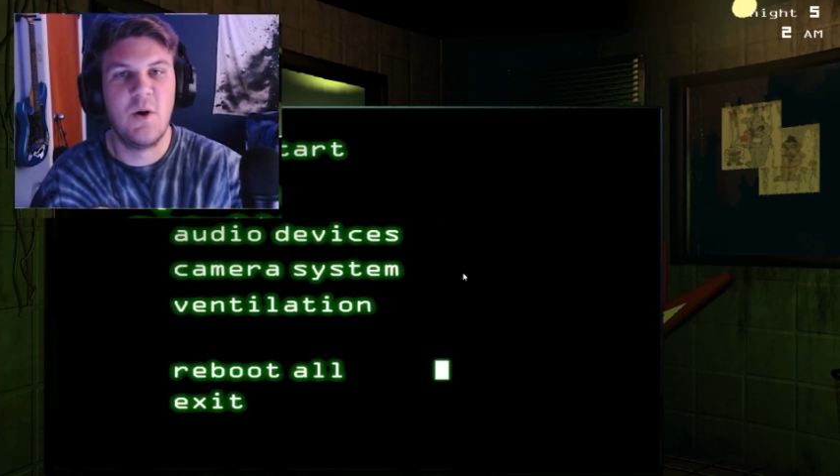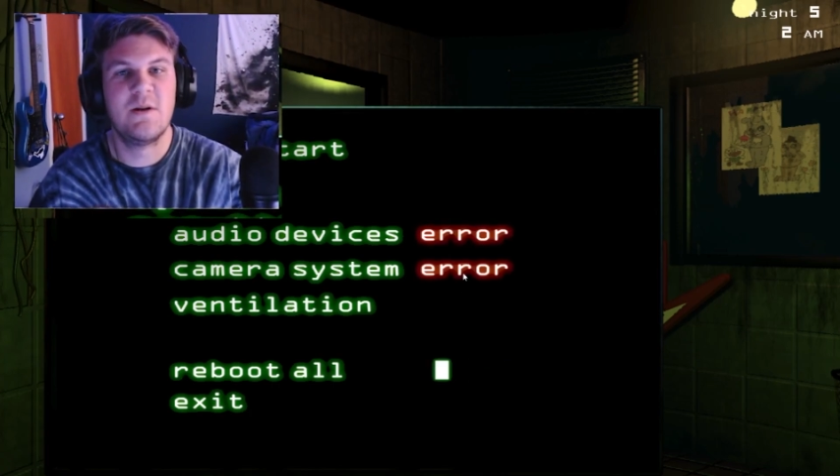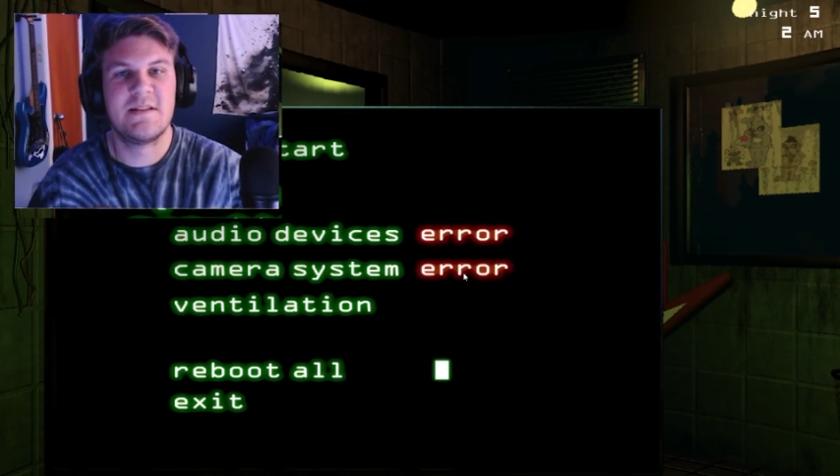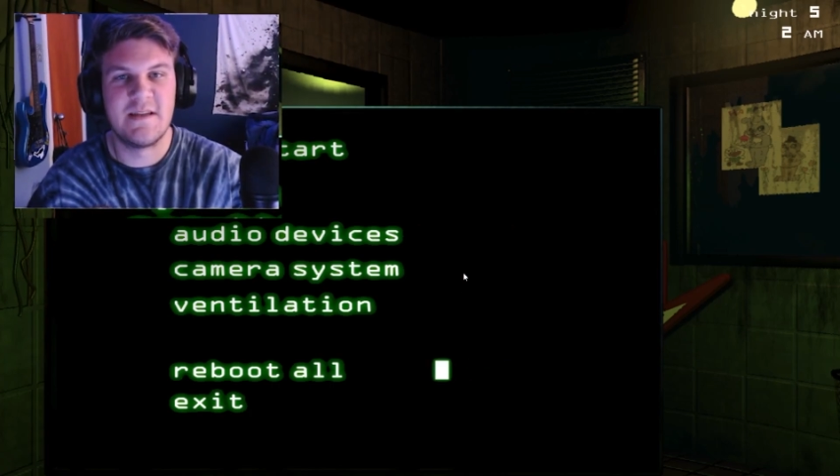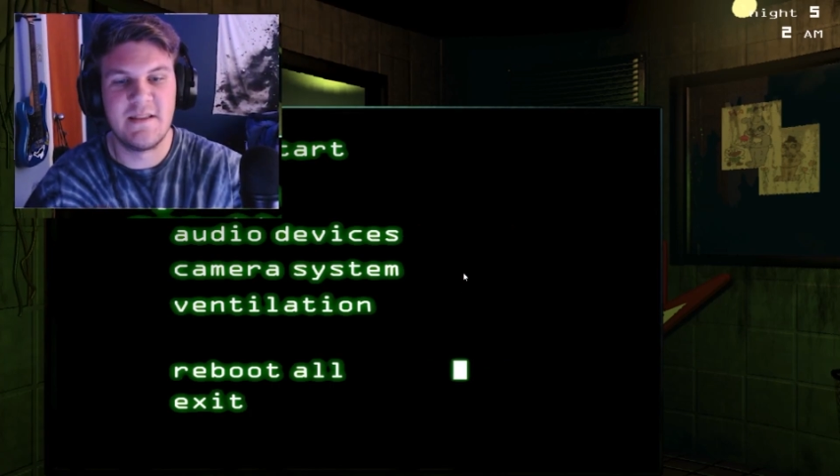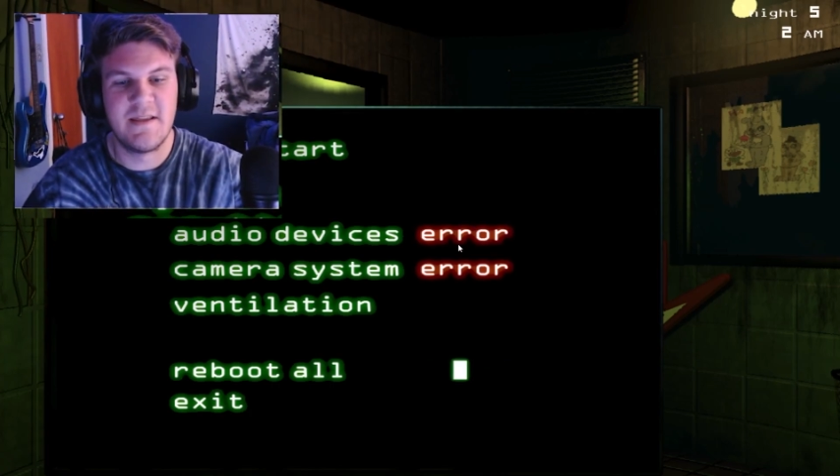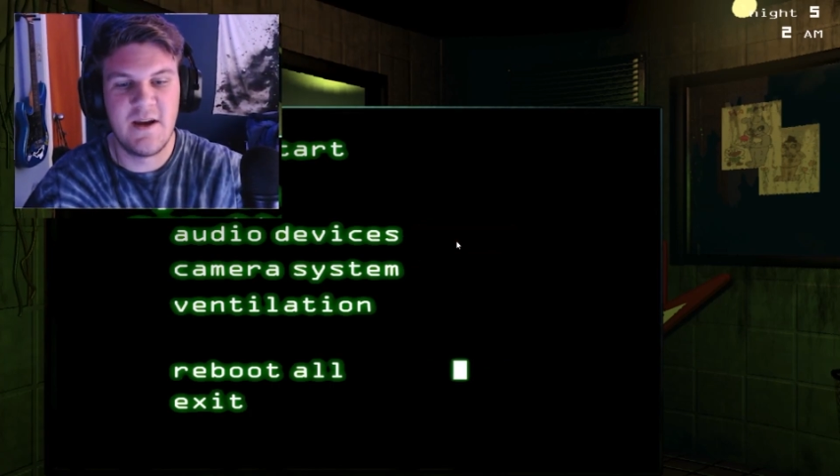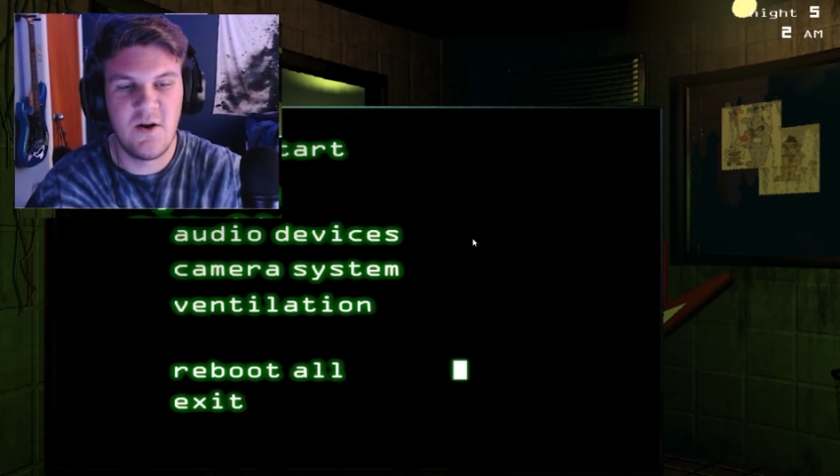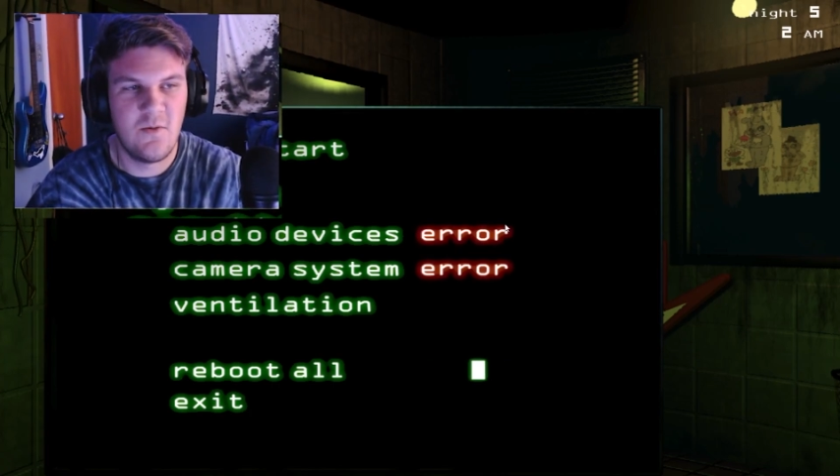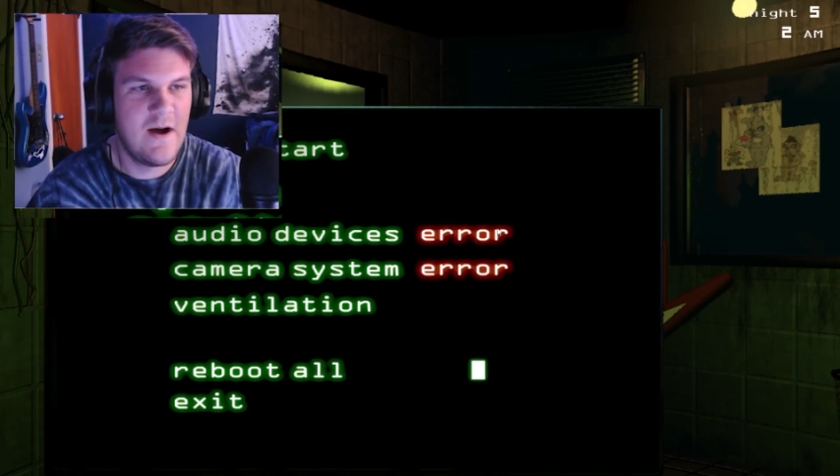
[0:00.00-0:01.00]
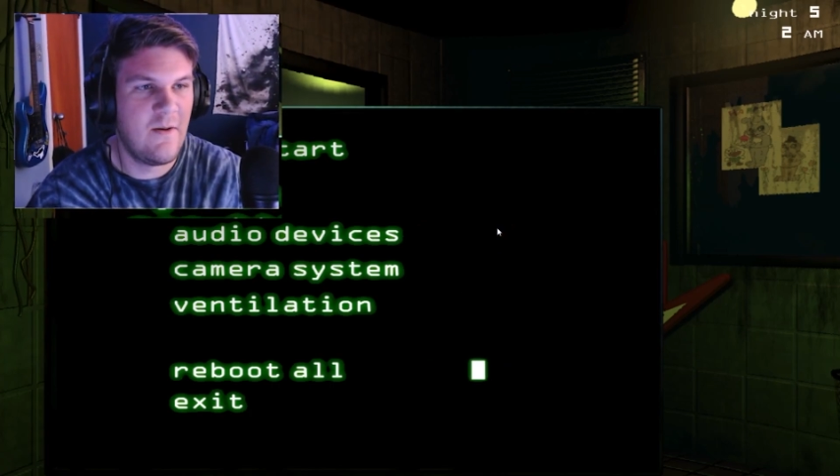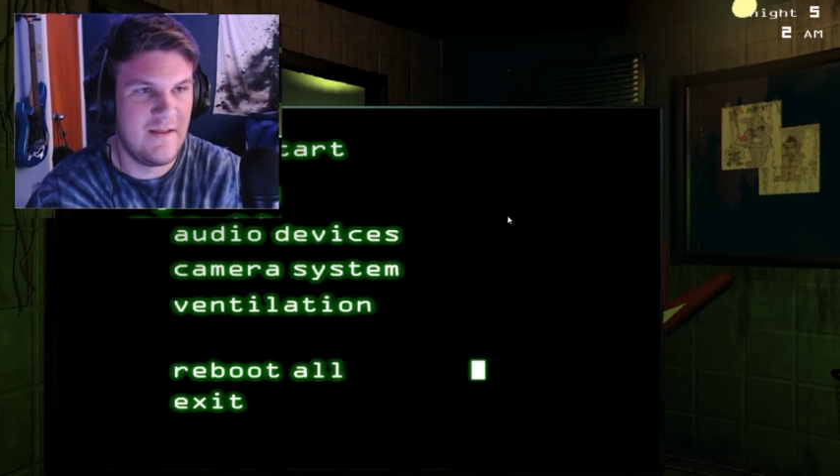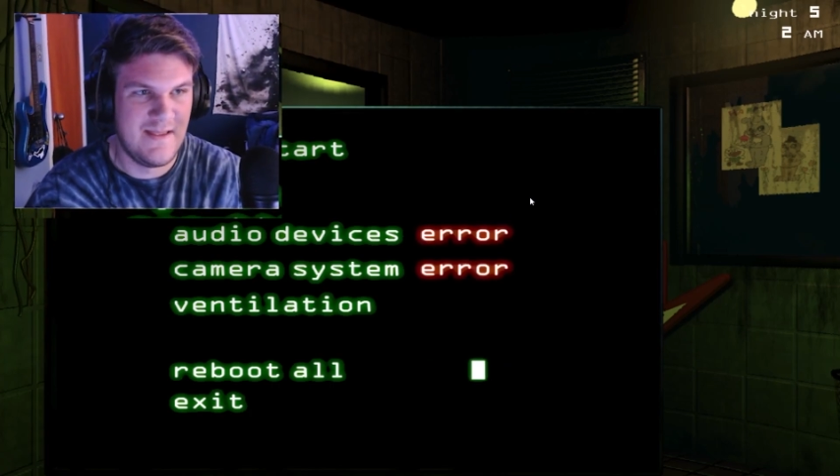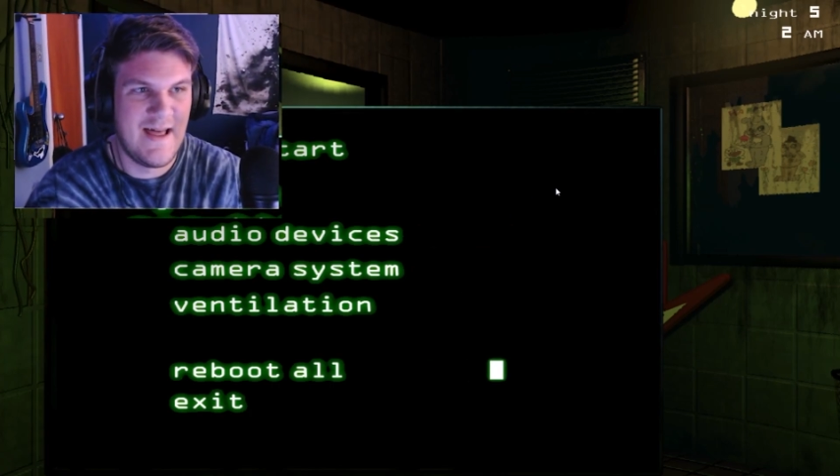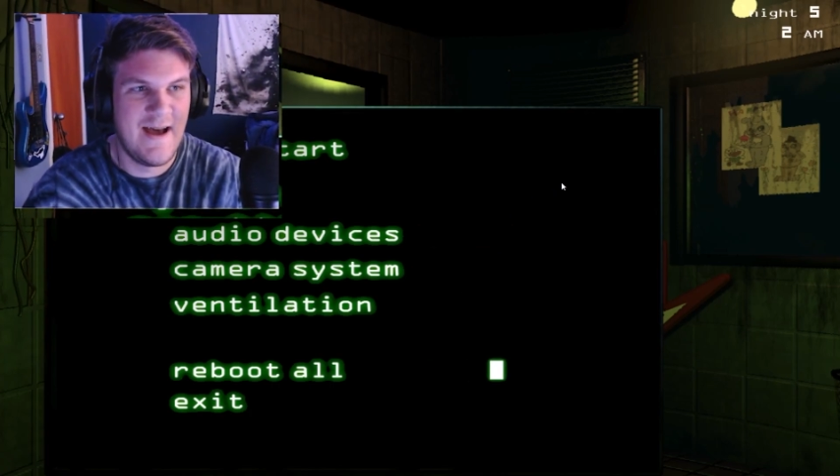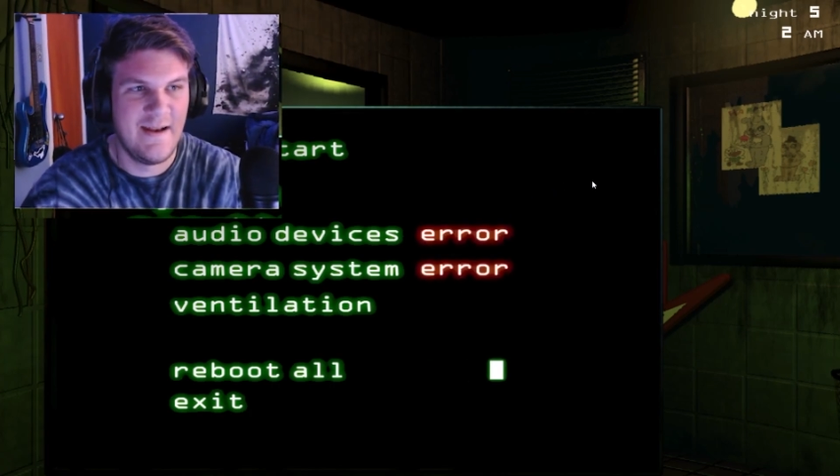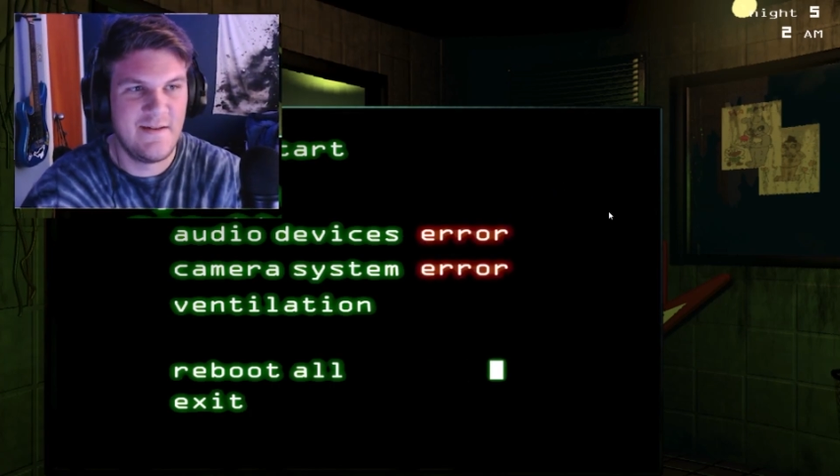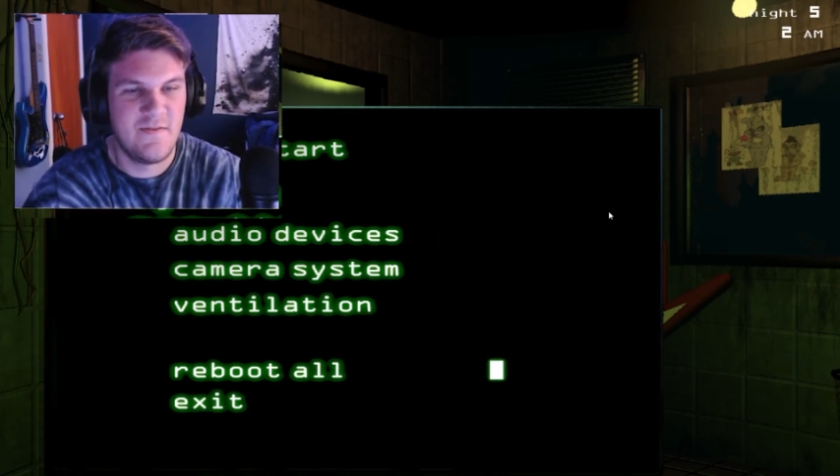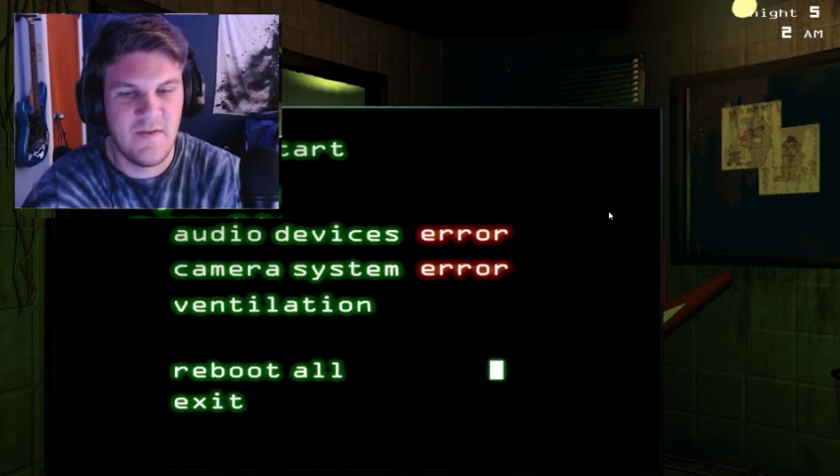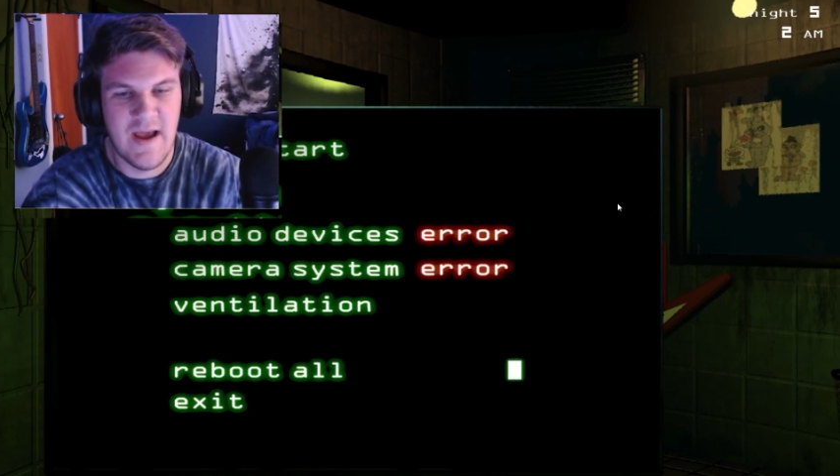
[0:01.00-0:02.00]
noticing they go out a
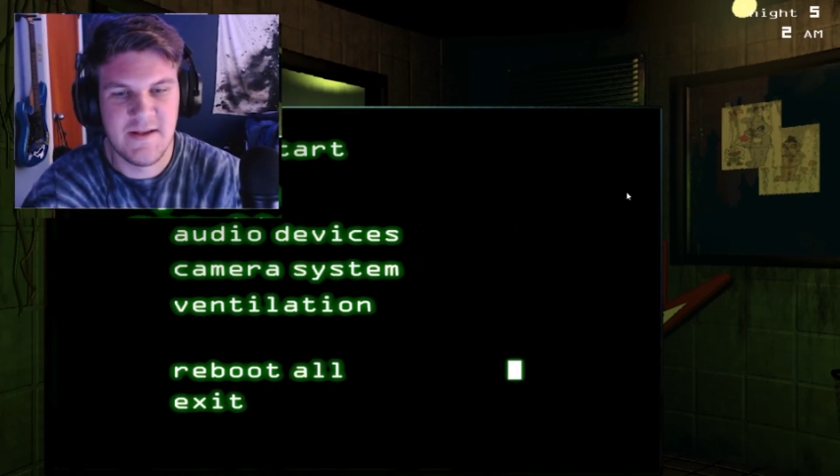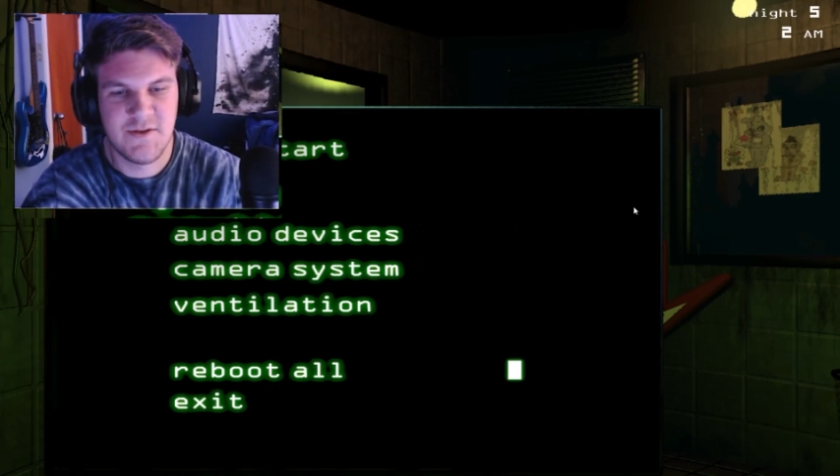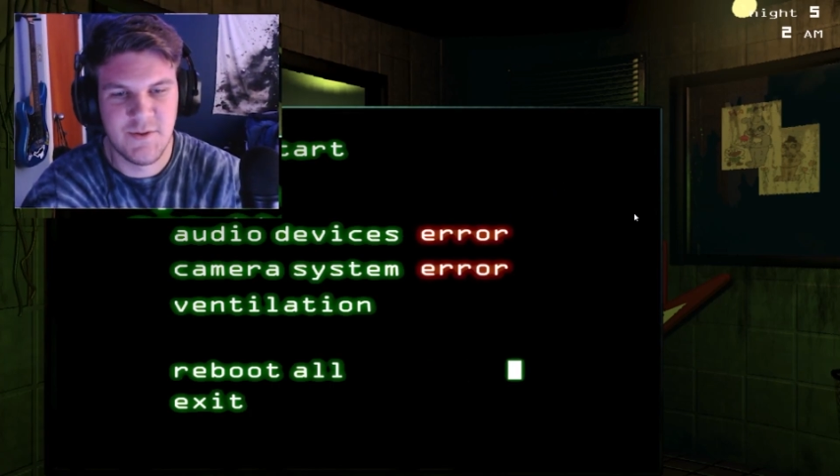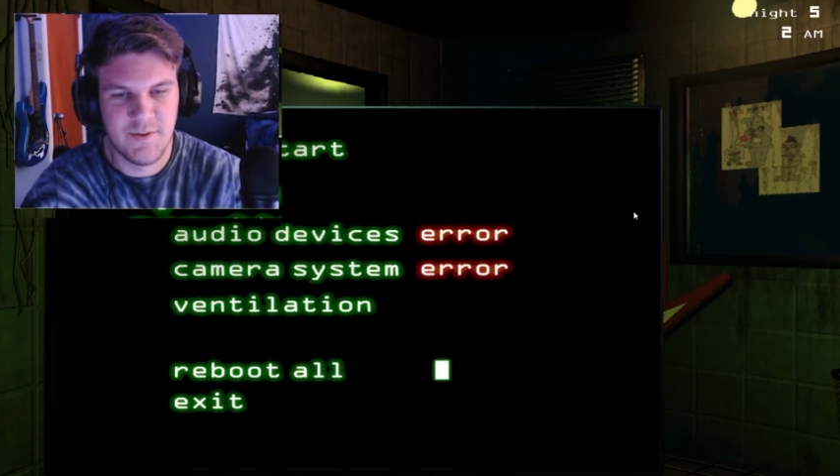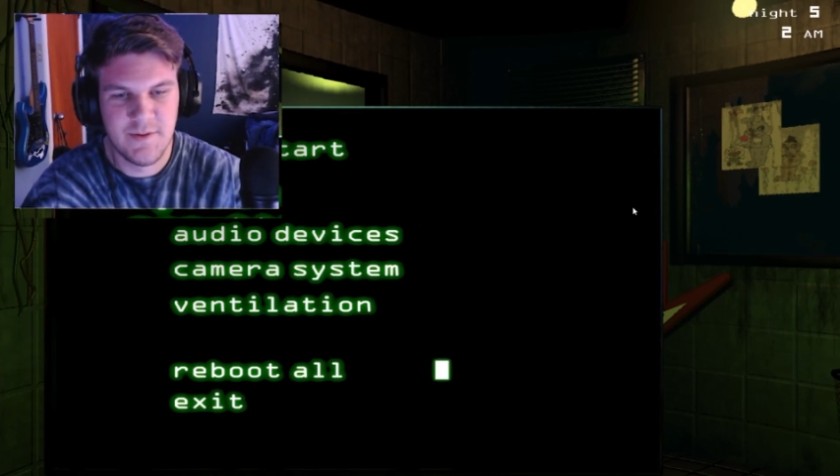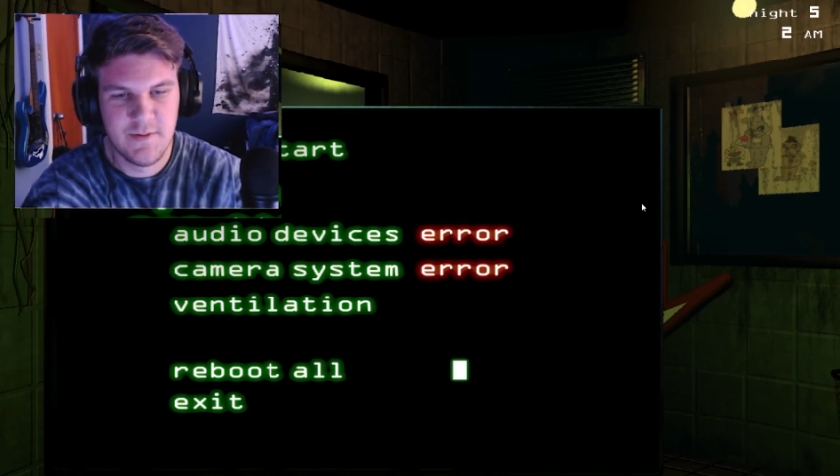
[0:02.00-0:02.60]
lot faster.